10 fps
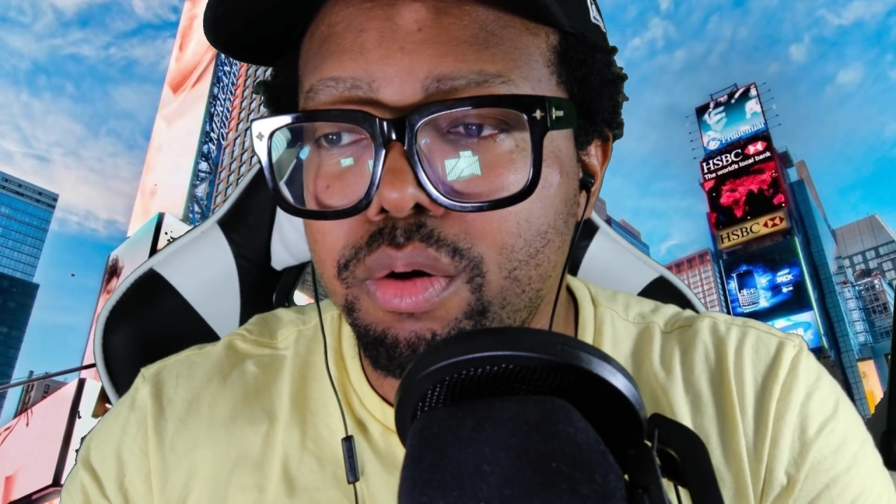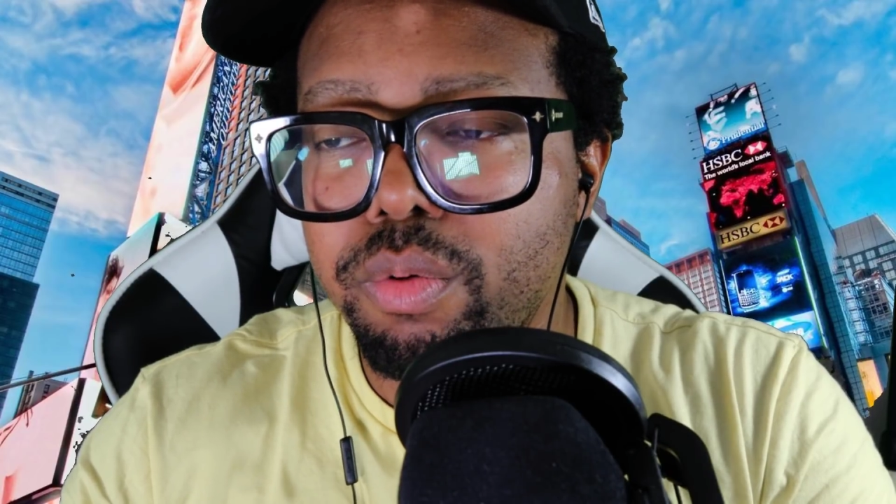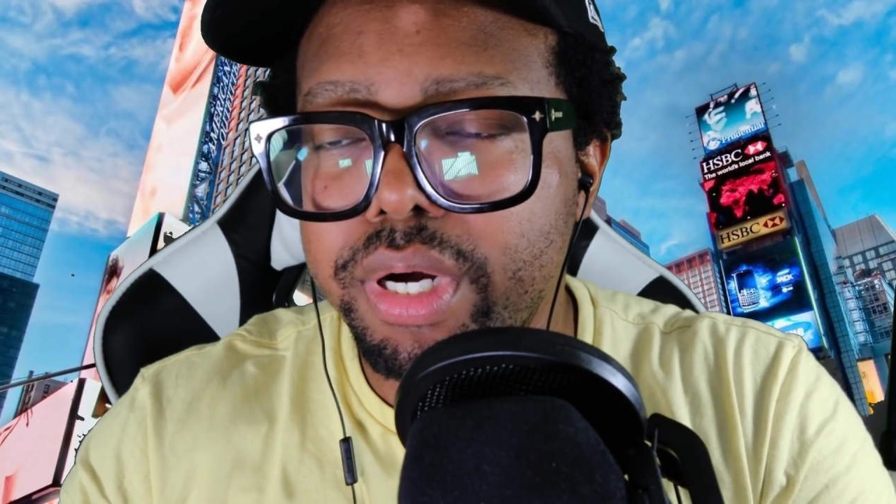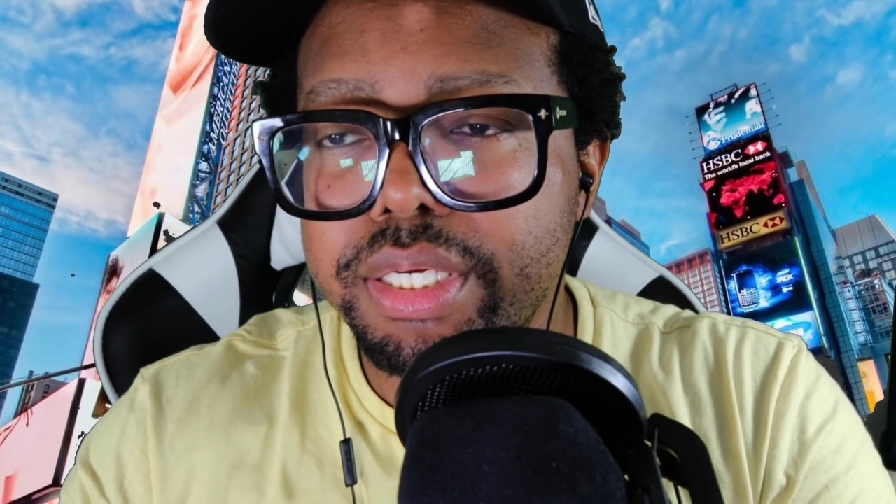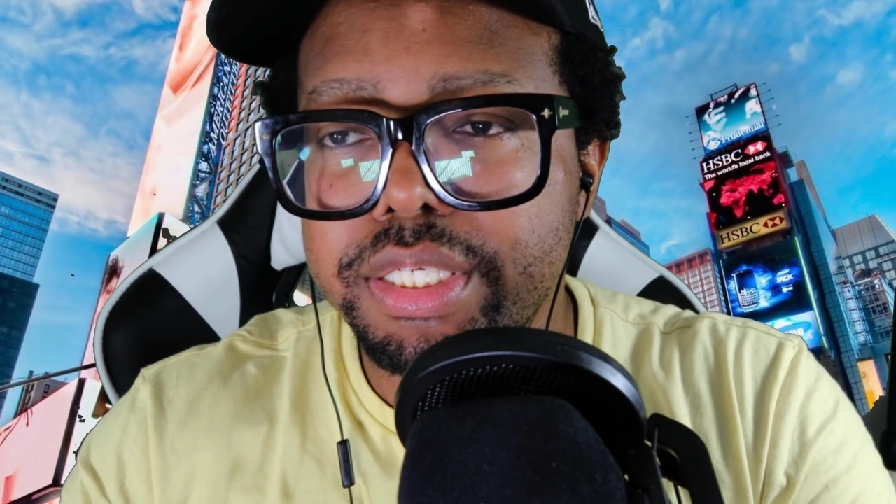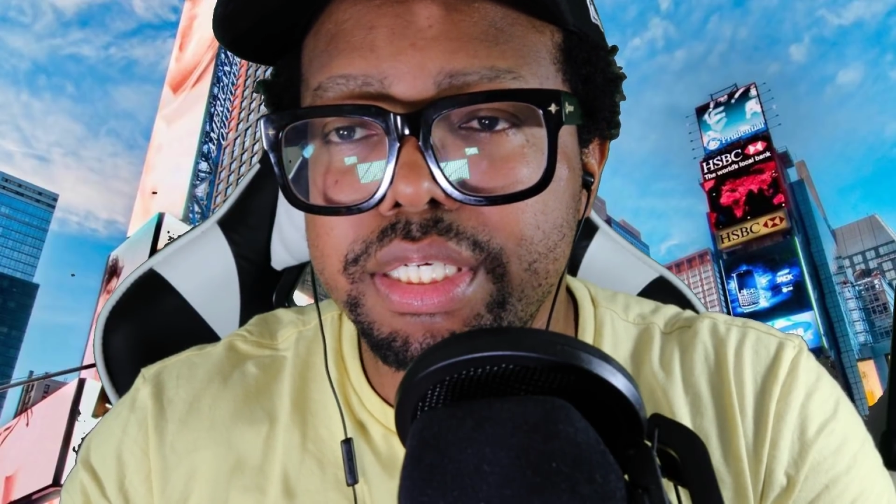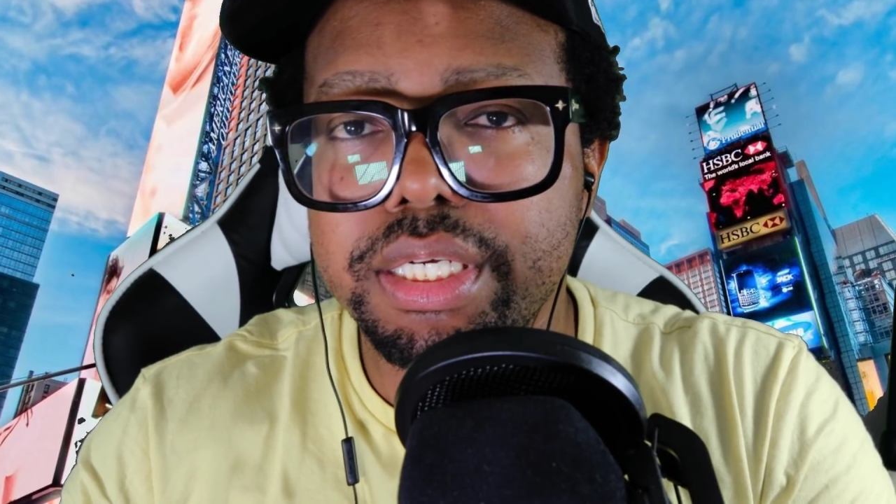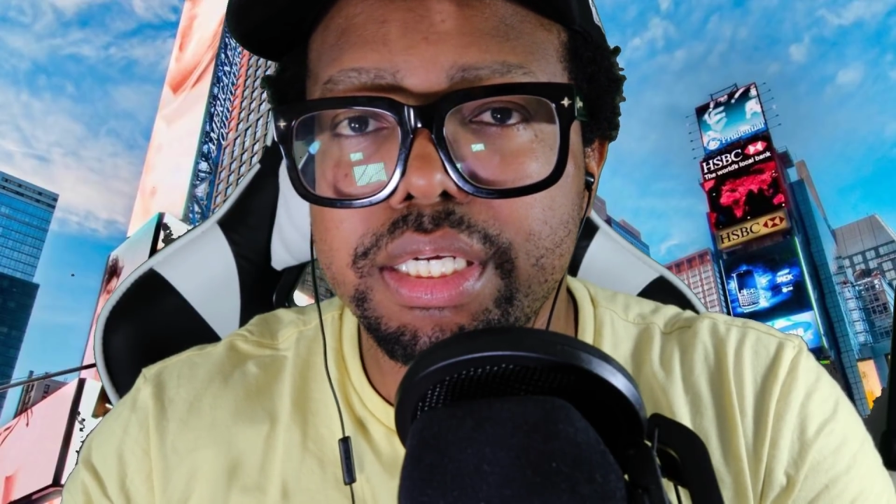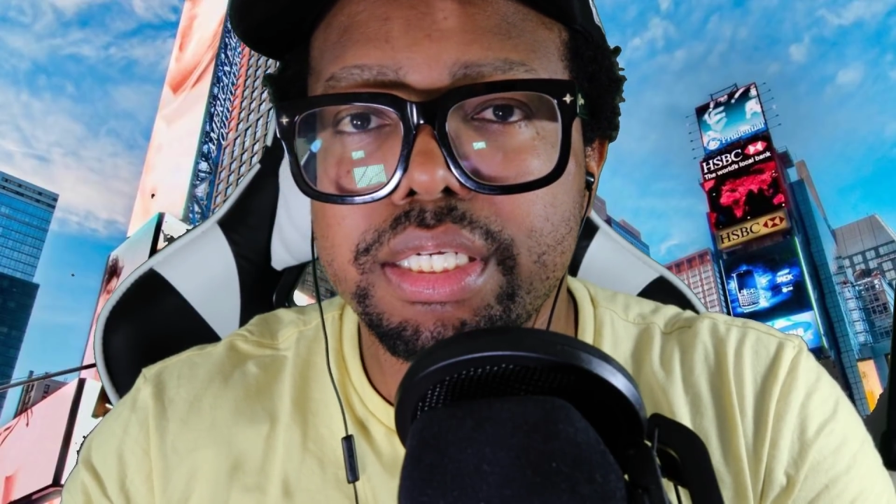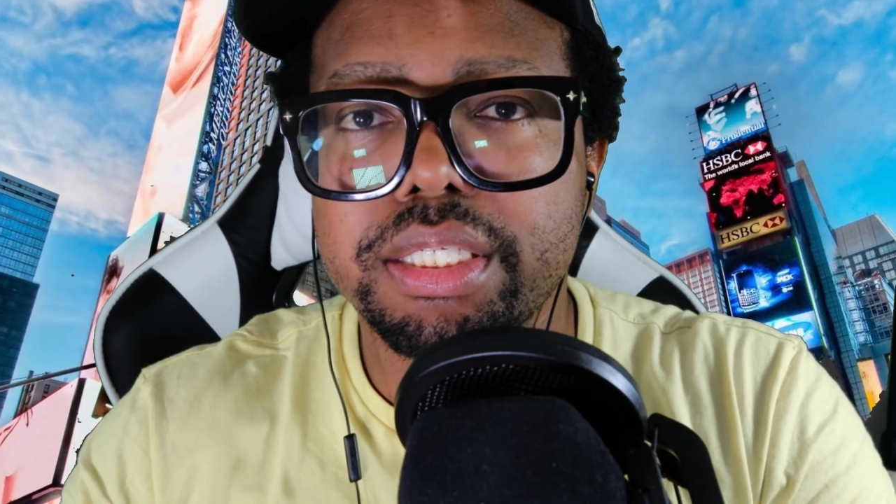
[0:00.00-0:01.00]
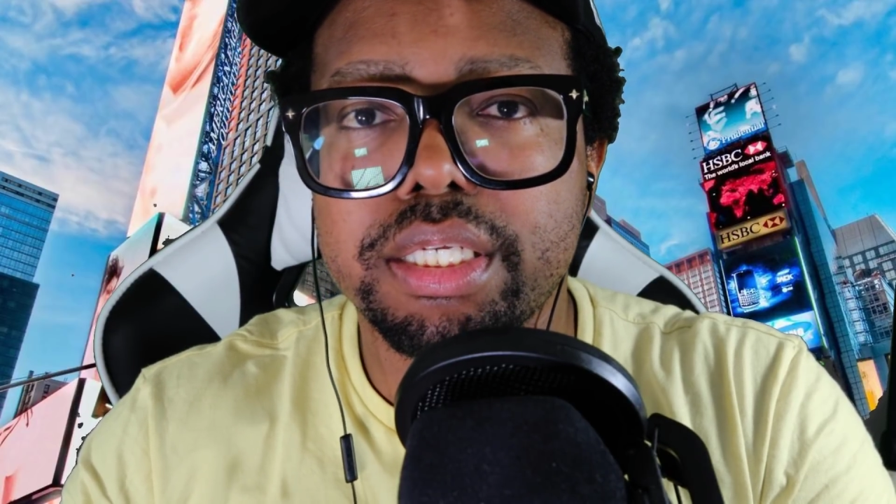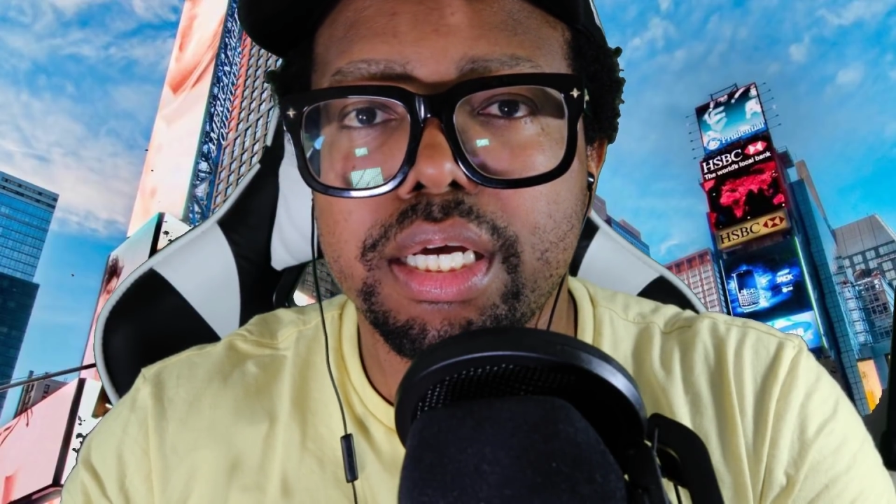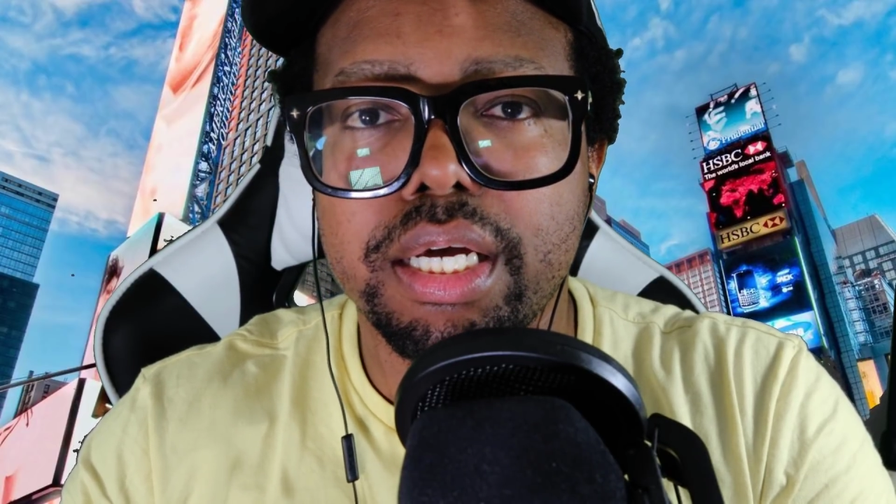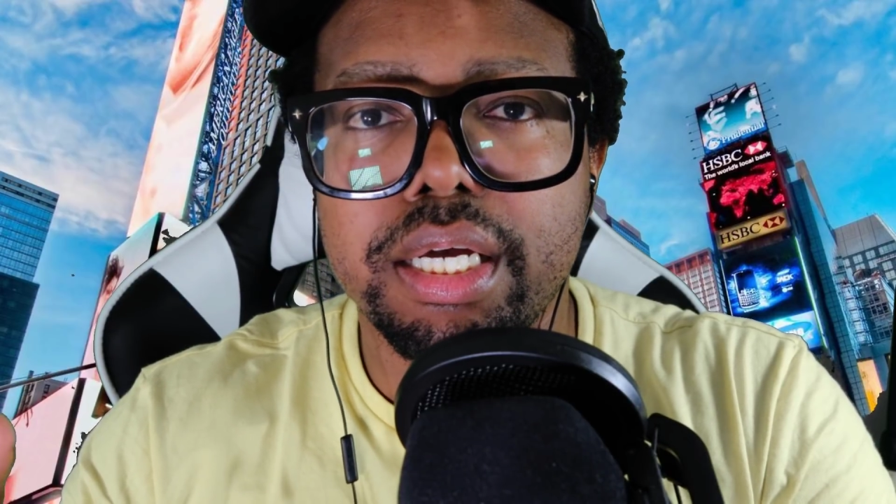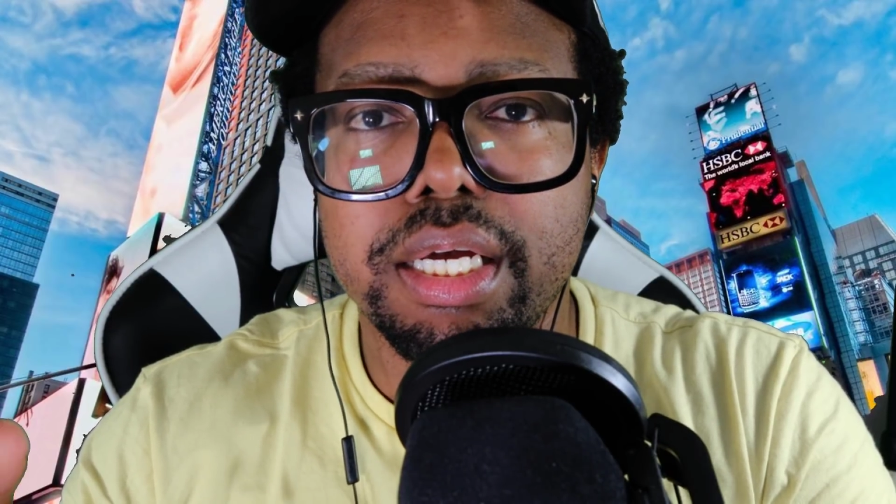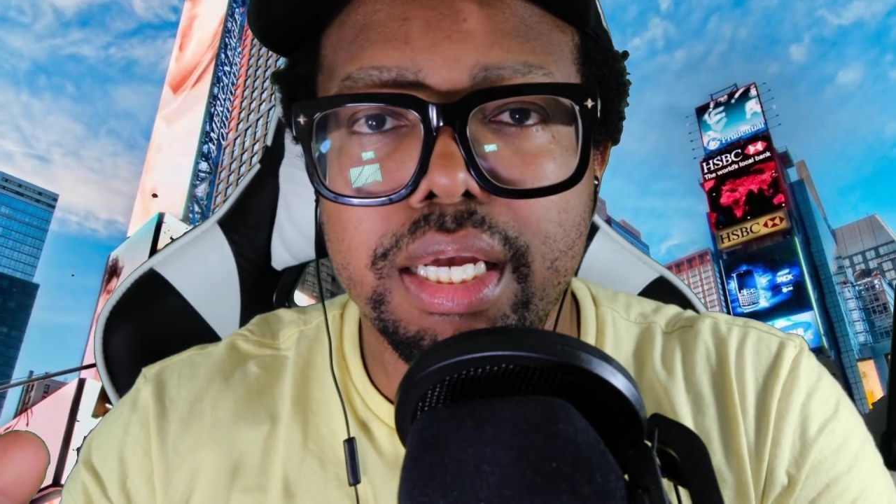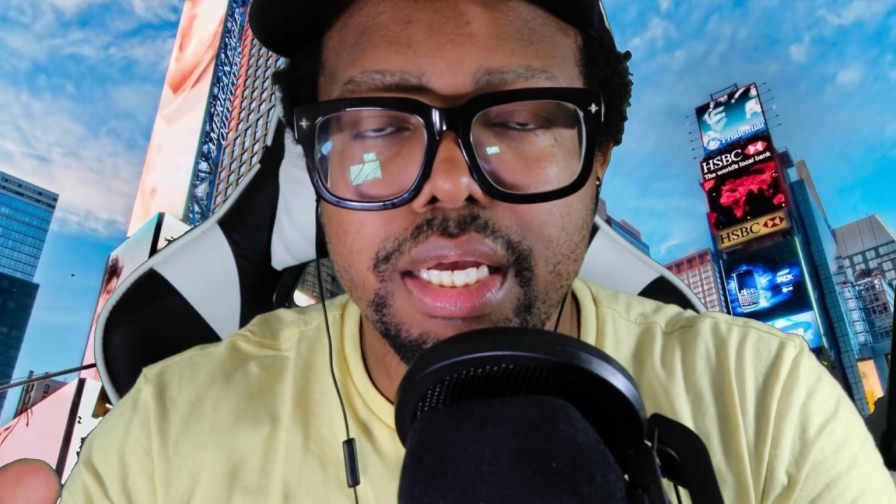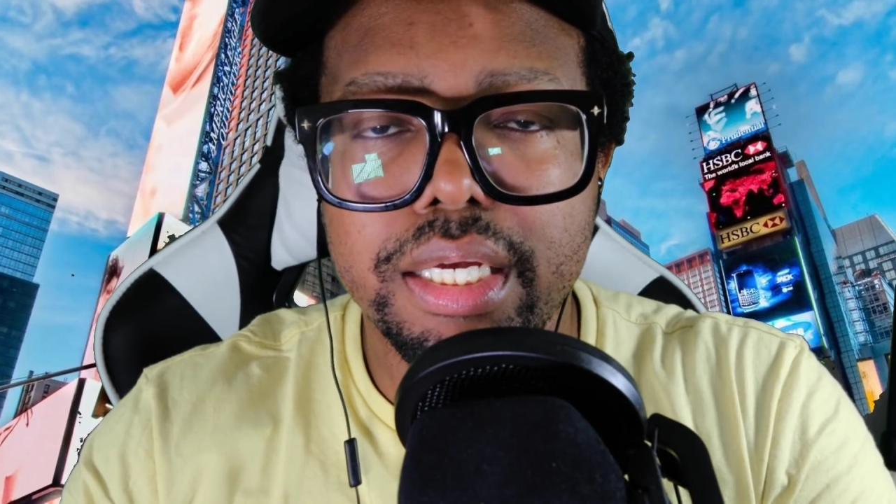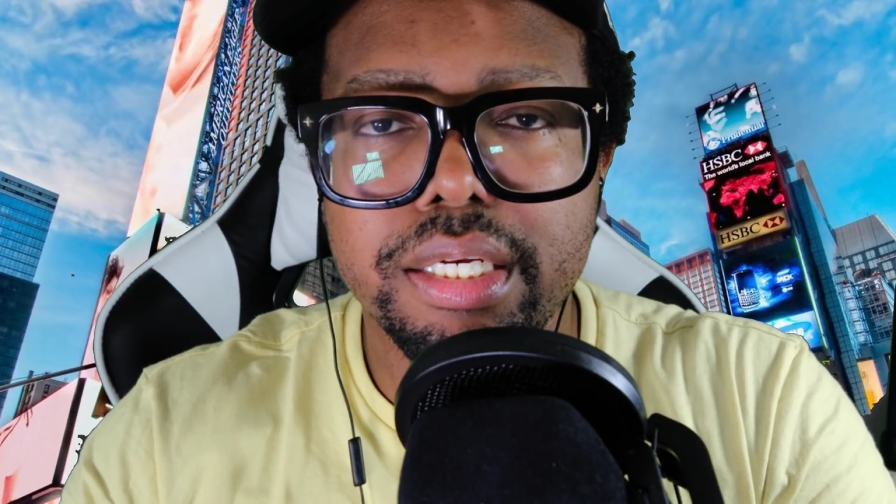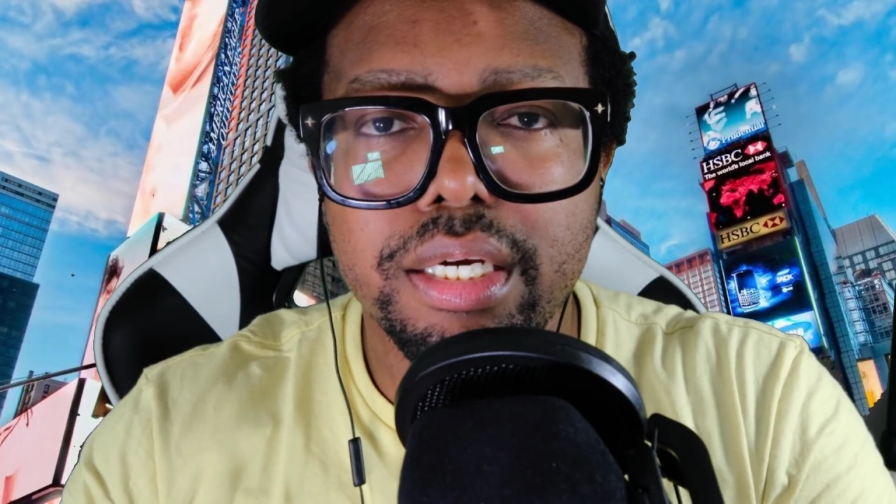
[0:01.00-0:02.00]
when she is
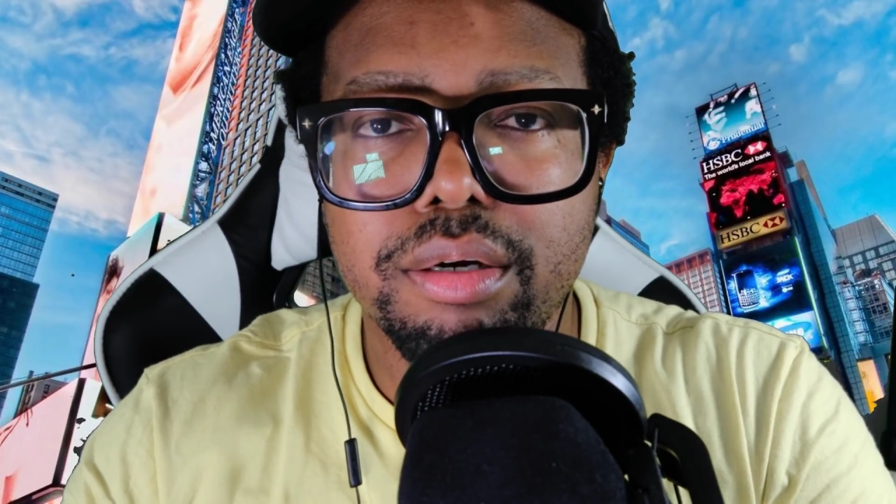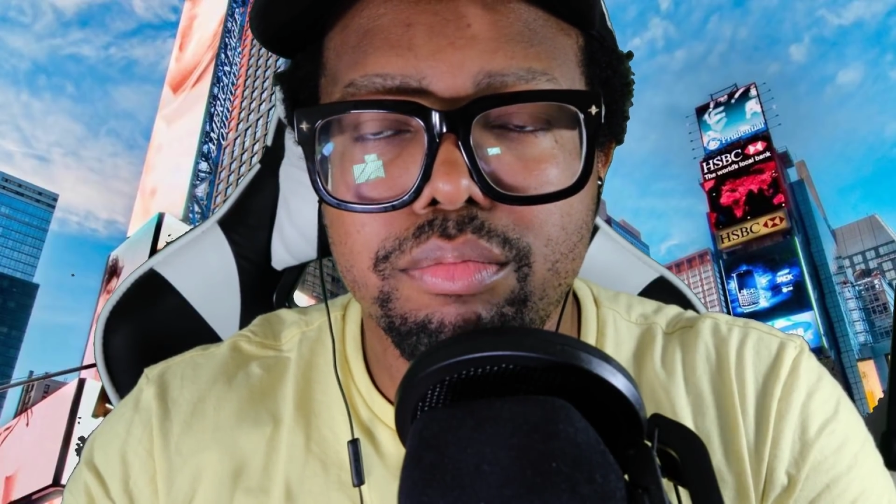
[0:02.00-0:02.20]
in